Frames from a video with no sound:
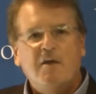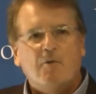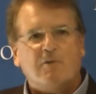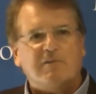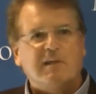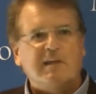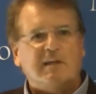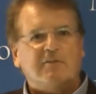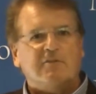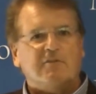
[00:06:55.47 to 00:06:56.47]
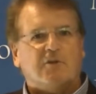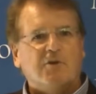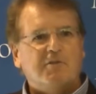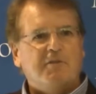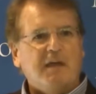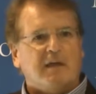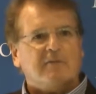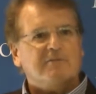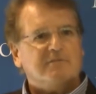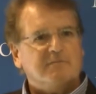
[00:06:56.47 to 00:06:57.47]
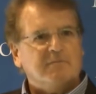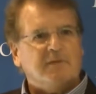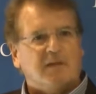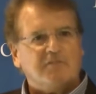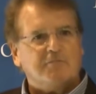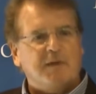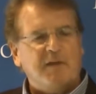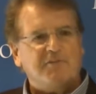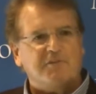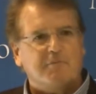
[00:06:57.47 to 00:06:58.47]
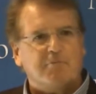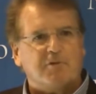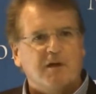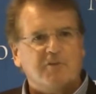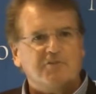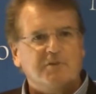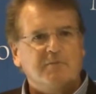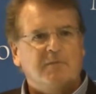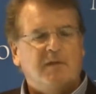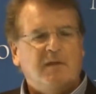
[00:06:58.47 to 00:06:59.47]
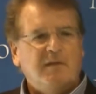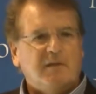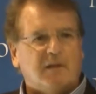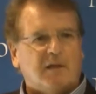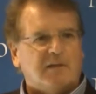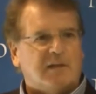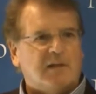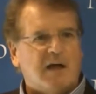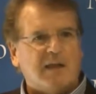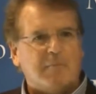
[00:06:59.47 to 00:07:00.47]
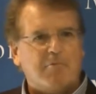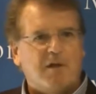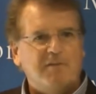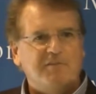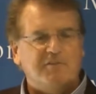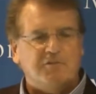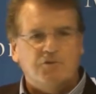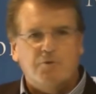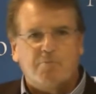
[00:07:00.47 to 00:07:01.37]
was leading to good things: expansion of production, declining prices, new